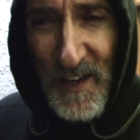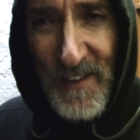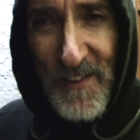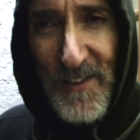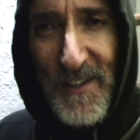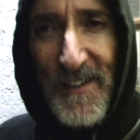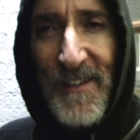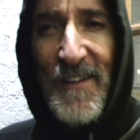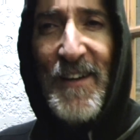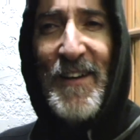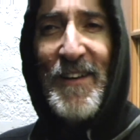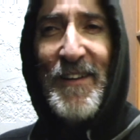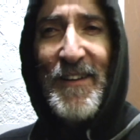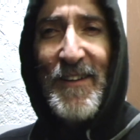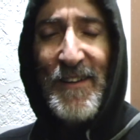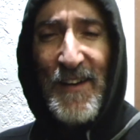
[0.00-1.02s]
I think
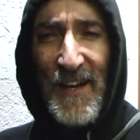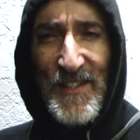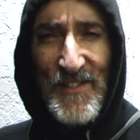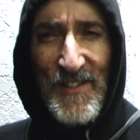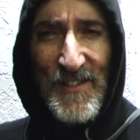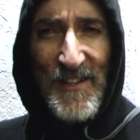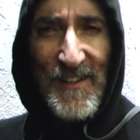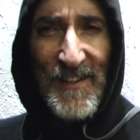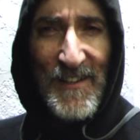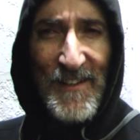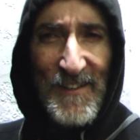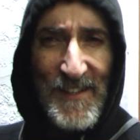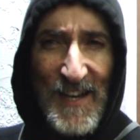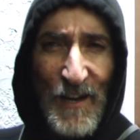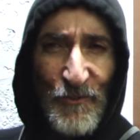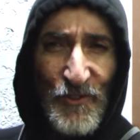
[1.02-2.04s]
I see the
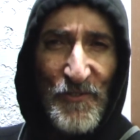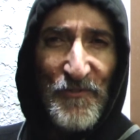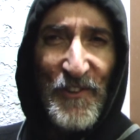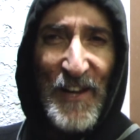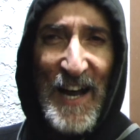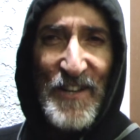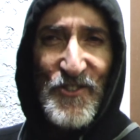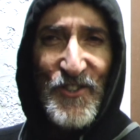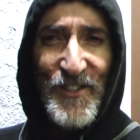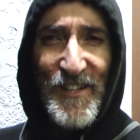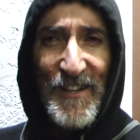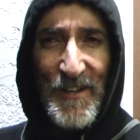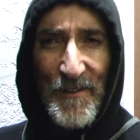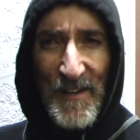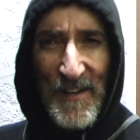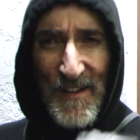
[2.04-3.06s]
counter flashing
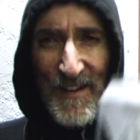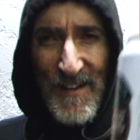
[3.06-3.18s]
here.